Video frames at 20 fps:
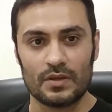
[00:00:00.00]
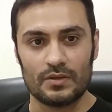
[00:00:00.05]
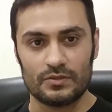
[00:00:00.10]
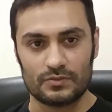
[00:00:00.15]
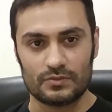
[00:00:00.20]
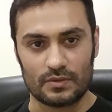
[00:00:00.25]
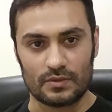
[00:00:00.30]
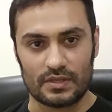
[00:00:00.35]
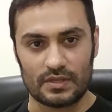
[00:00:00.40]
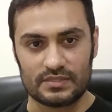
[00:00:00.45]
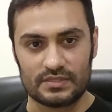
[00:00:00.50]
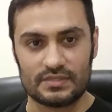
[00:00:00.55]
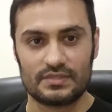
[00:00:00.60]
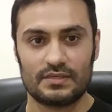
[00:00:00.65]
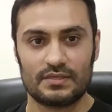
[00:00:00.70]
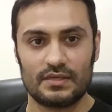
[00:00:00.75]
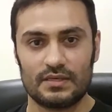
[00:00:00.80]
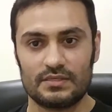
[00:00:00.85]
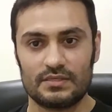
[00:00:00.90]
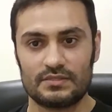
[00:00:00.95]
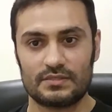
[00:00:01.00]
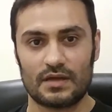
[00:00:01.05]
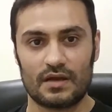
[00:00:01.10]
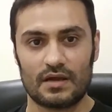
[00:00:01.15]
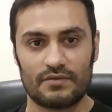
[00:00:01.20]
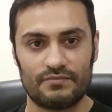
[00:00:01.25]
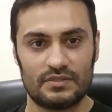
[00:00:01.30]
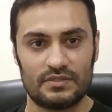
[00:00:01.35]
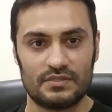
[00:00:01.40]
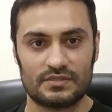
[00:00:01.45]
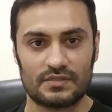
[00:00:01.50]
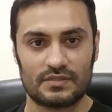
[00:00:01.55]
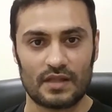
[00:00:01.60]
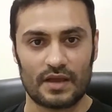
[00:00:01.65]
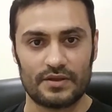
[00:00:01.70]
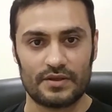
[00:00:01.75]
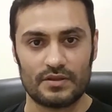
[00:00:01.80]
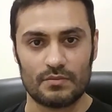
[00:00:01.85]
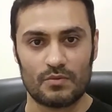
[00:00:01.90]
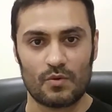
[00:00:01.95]
So let's start with the
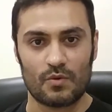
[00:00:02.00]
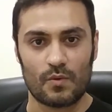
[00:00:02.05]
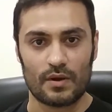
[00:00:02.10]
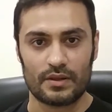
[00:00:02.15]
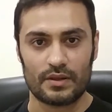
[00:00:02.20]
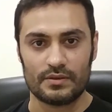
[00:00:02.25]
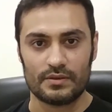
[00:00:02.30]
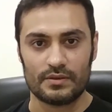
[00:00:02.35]
slide number 1.